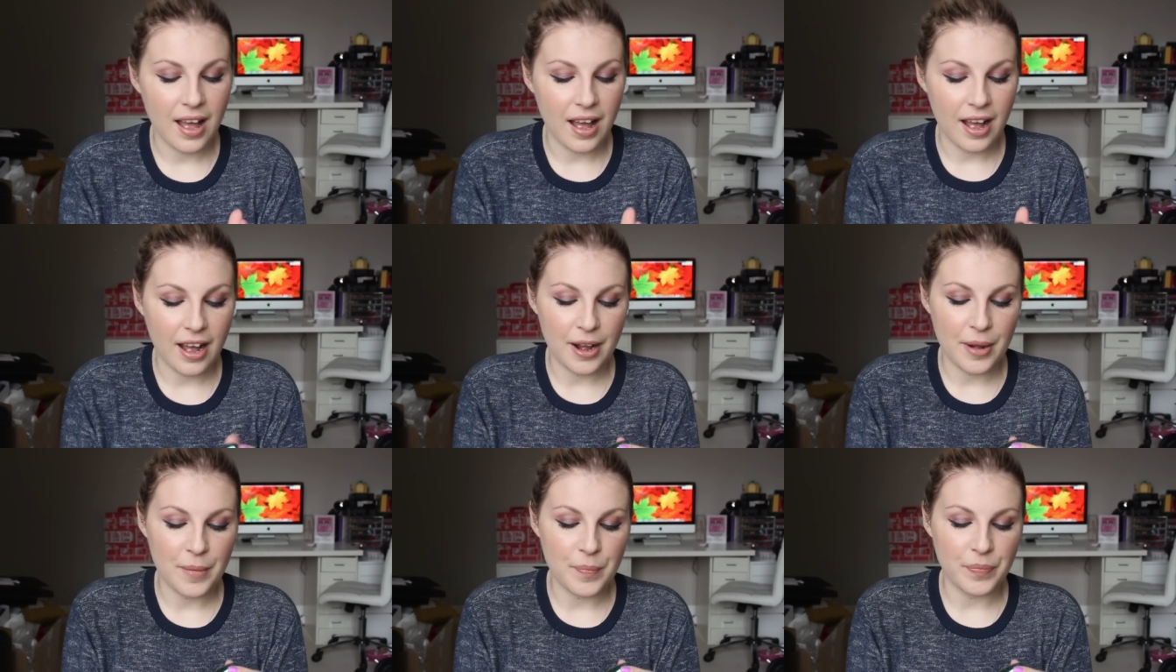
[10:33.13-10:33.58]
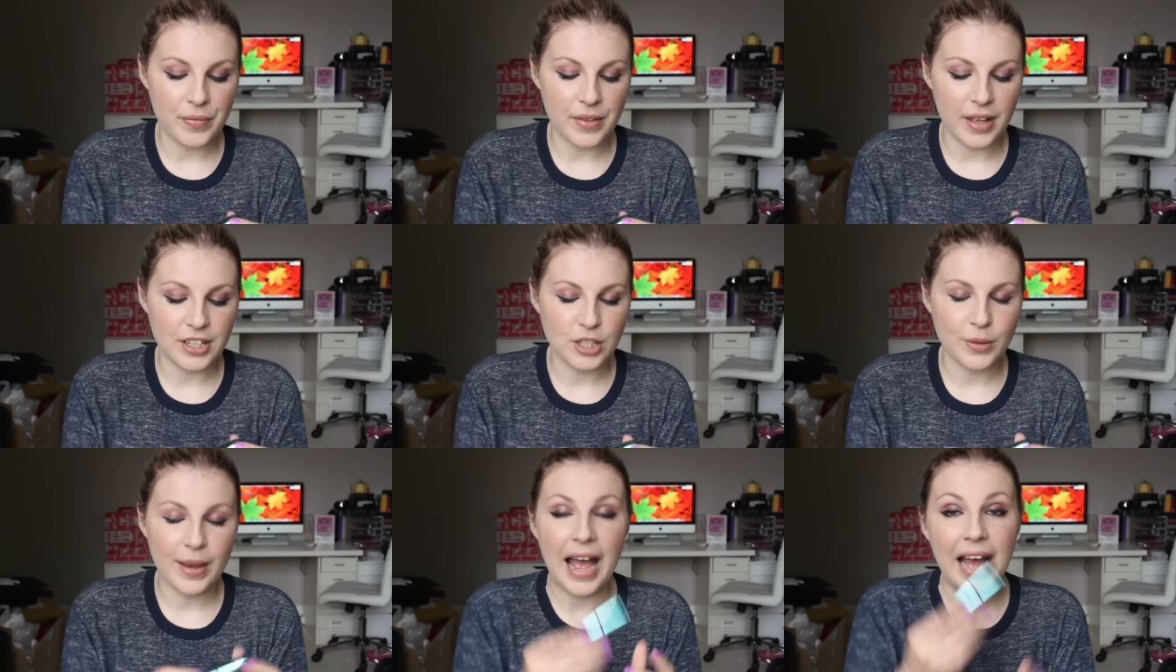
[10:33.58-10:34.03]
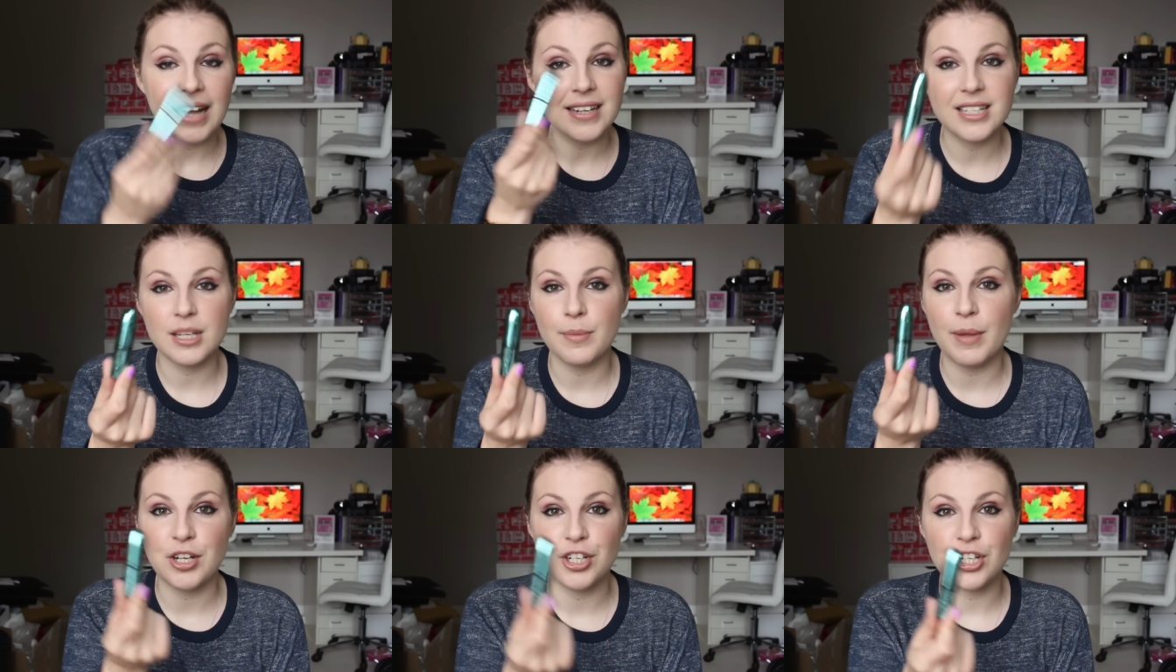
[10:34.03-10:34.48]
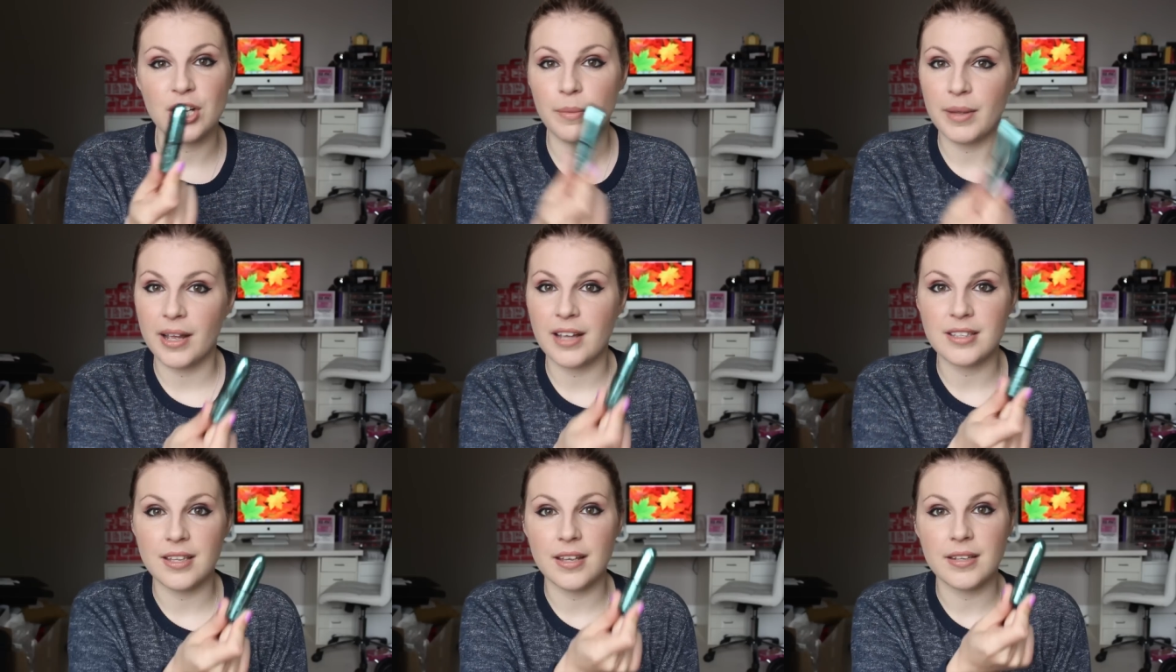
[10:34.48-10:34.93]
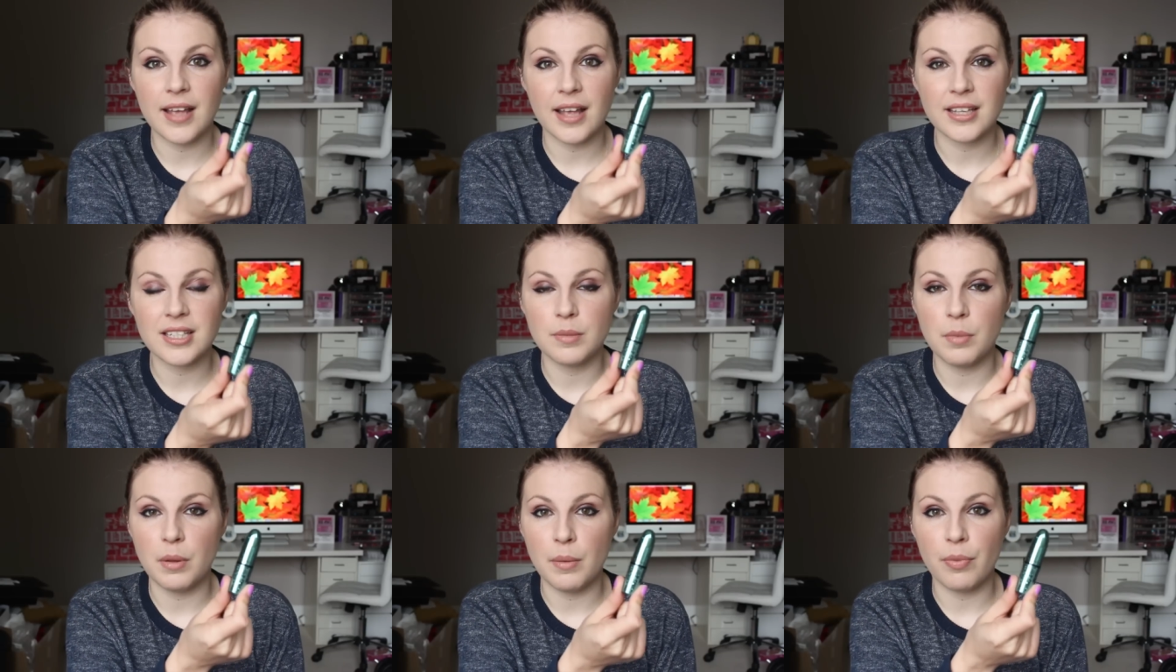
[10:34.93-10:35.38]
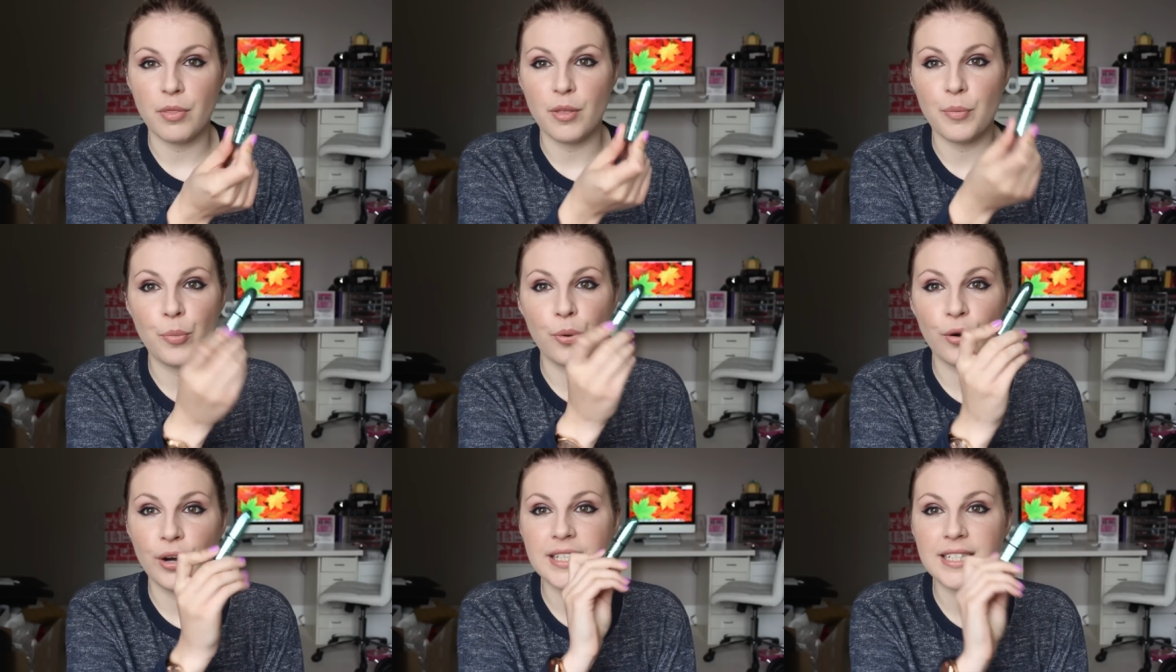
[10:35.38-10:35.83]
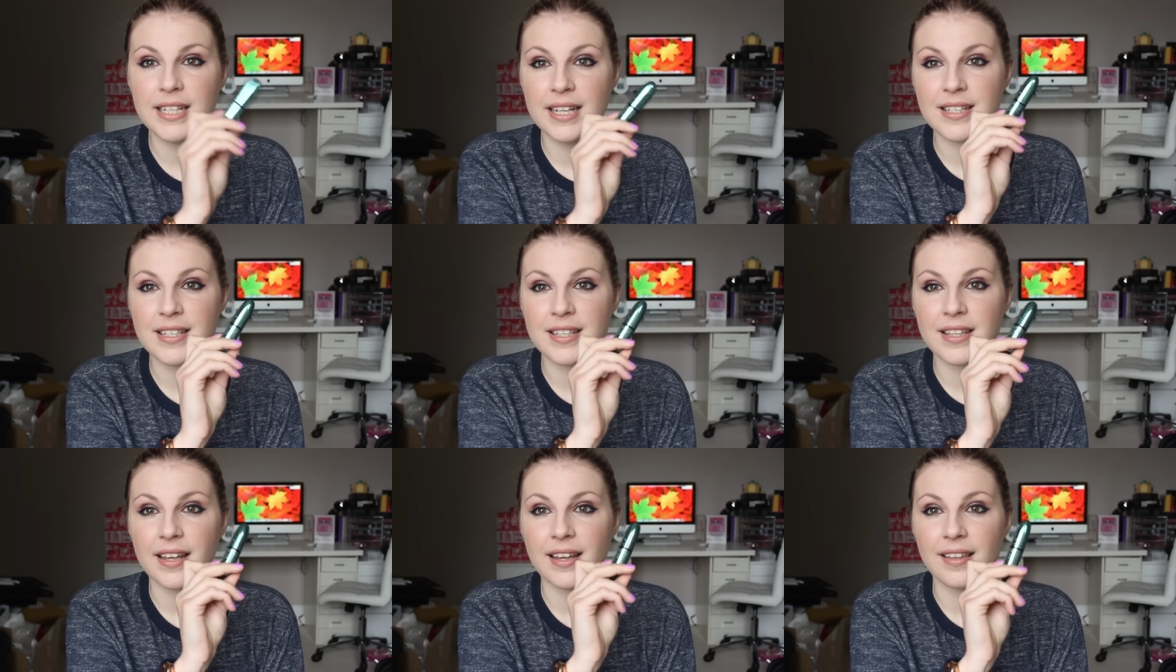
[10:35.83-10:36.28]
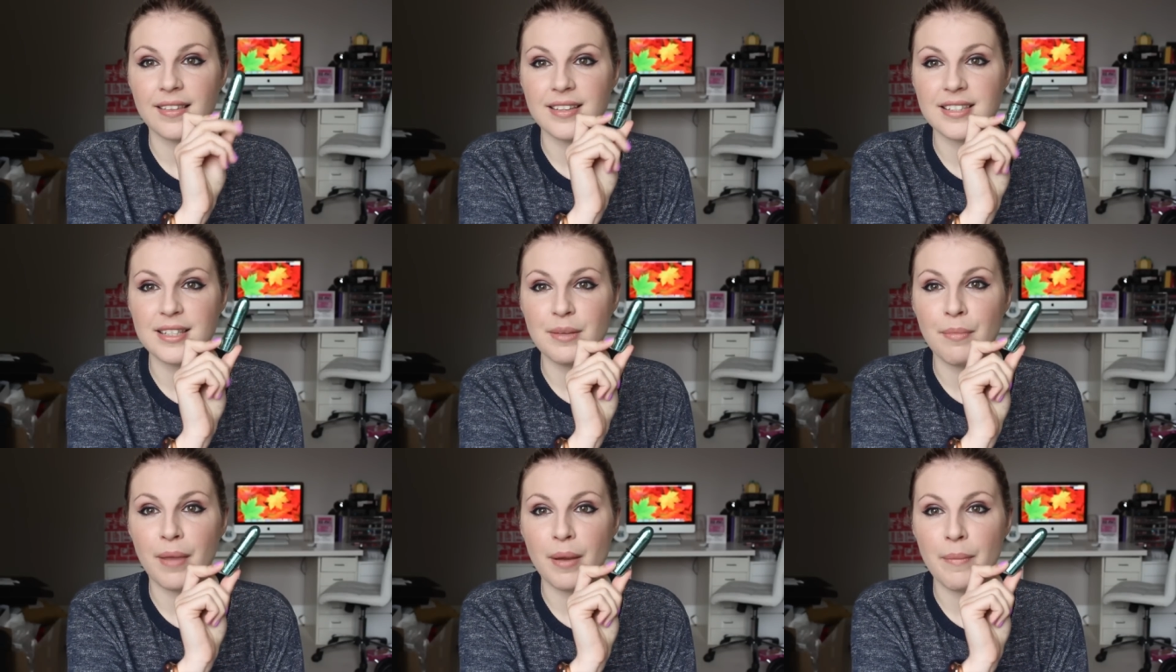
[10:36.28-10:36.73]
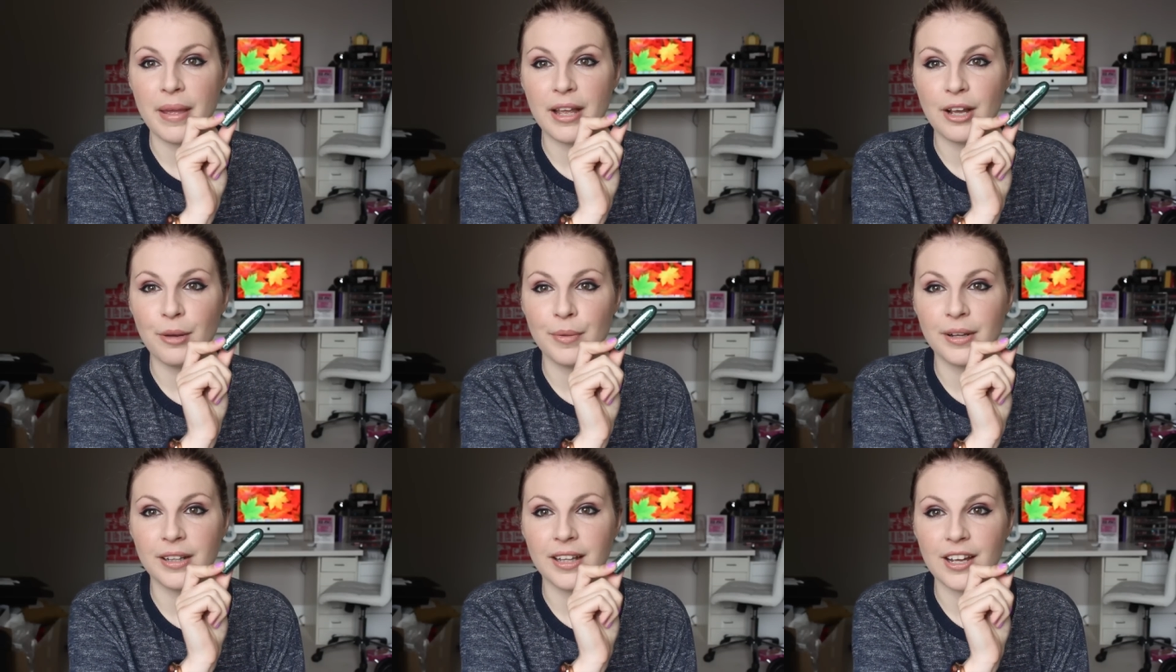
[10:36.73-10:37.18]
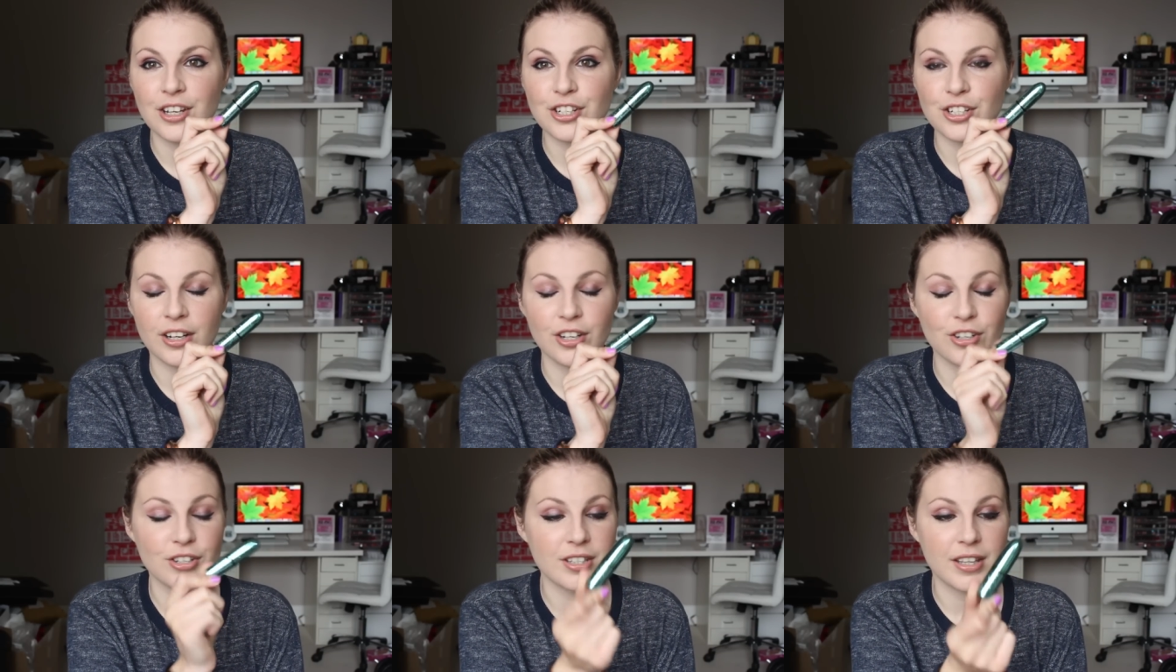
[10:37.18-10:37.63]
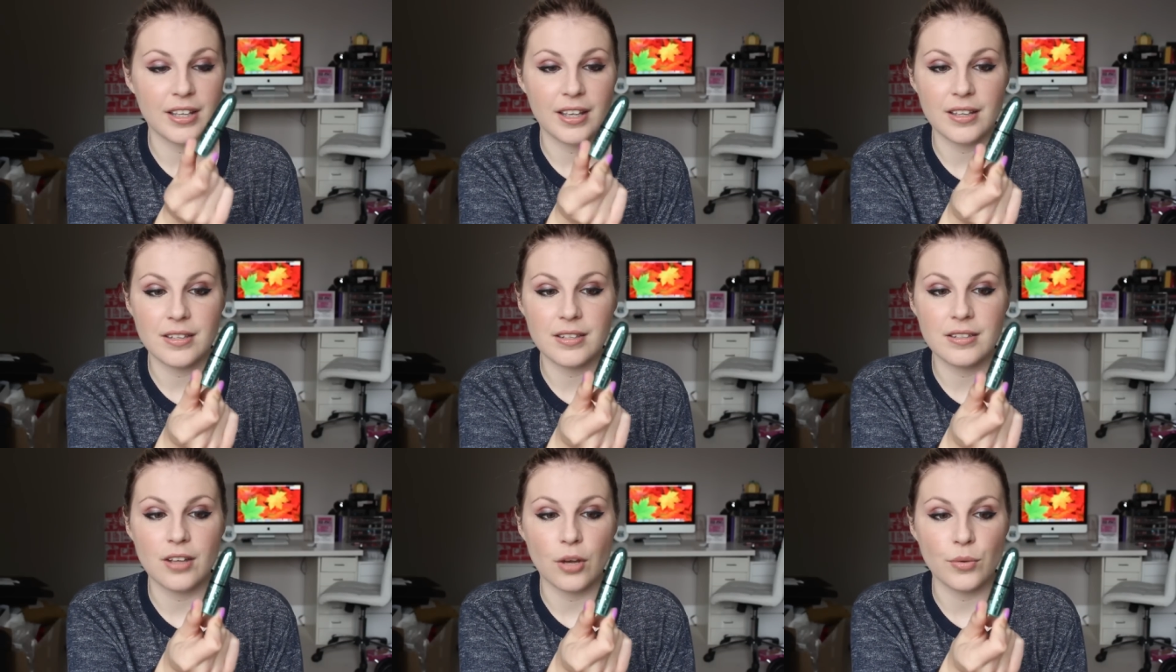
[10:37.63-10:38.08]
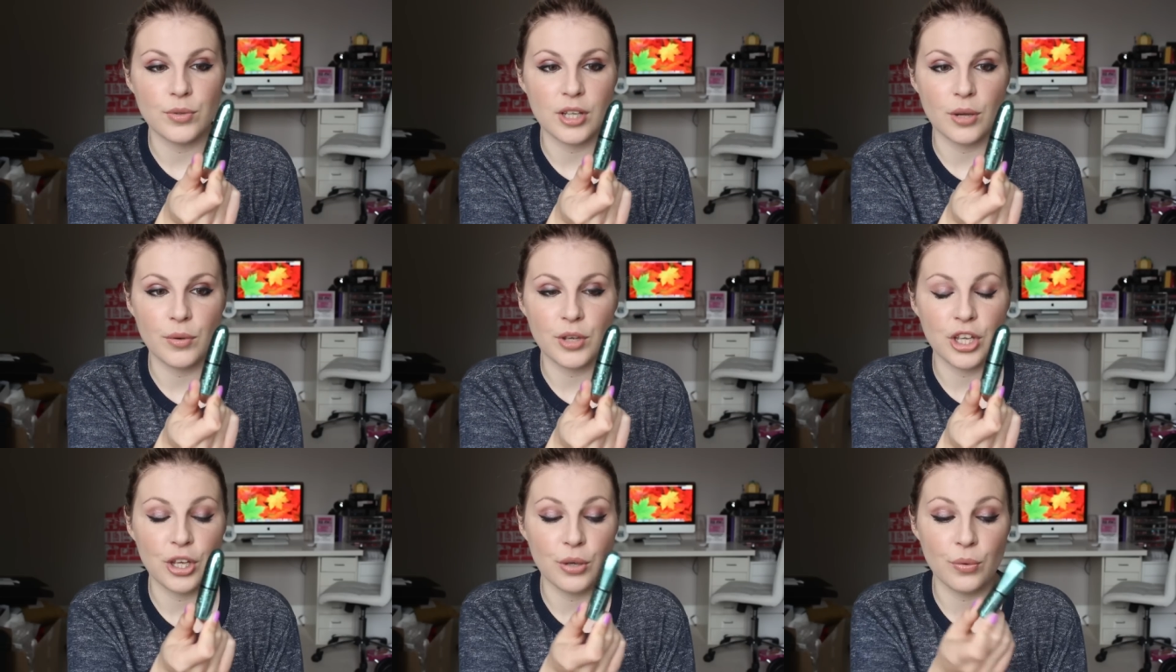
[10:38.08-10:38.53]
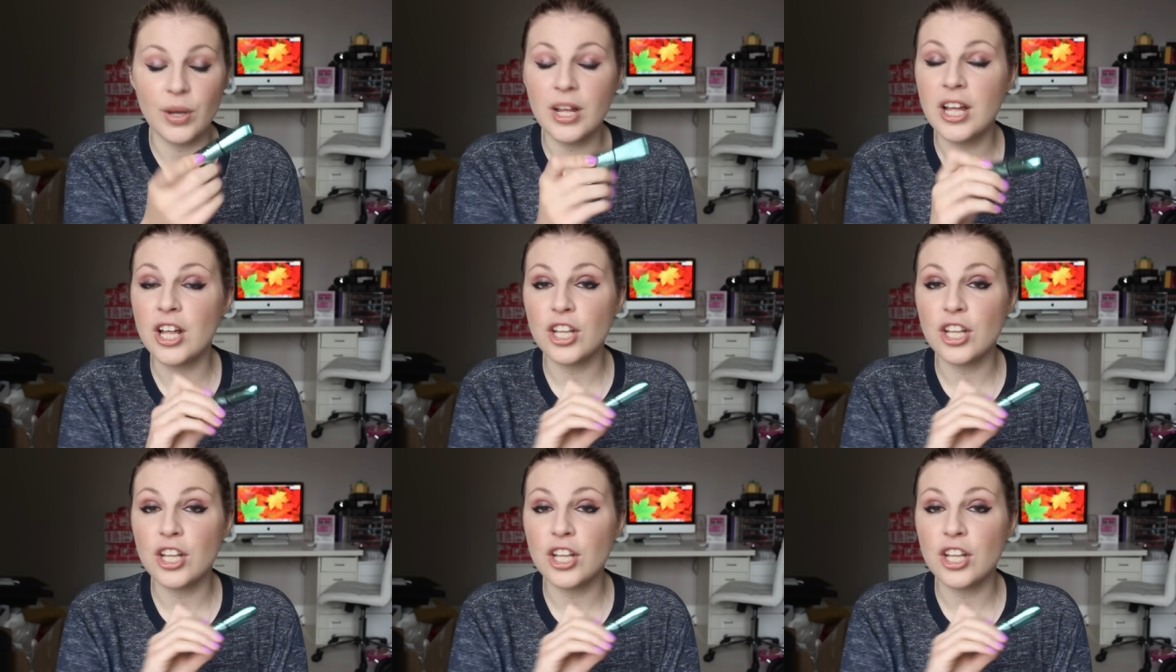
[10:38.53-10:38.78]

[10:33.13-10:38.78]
And so I had to mention it because this has to be the prettiest thing that's in my makeup collection. I just think it's so, so cute.